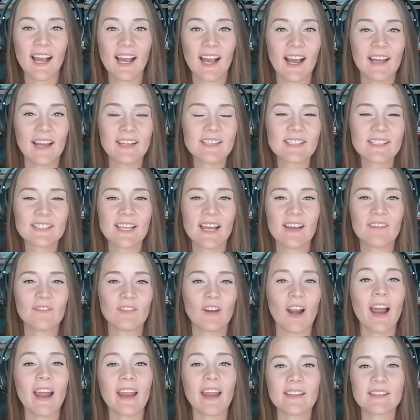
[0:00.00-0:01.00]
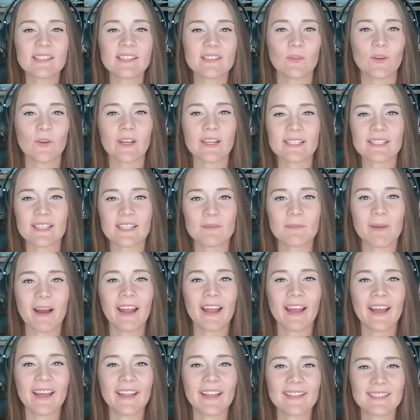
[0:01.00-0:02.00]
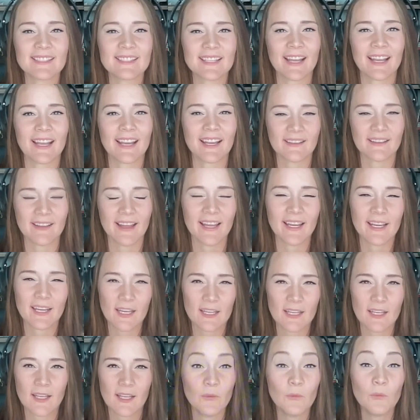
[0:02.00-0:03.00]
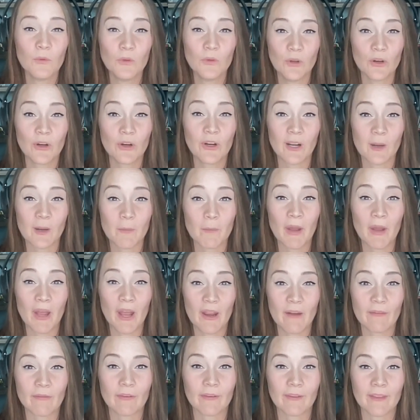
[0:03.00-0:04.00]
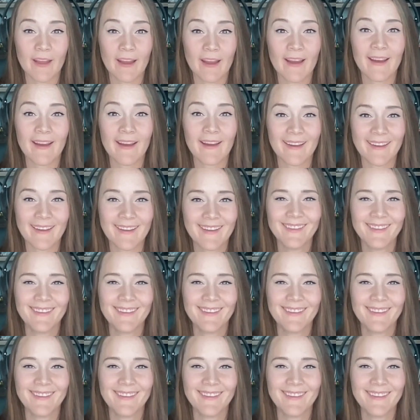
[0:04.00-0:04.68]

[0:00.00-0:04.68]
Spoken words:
I just have Ryan's voice in my head saying like, you're going to pay for that.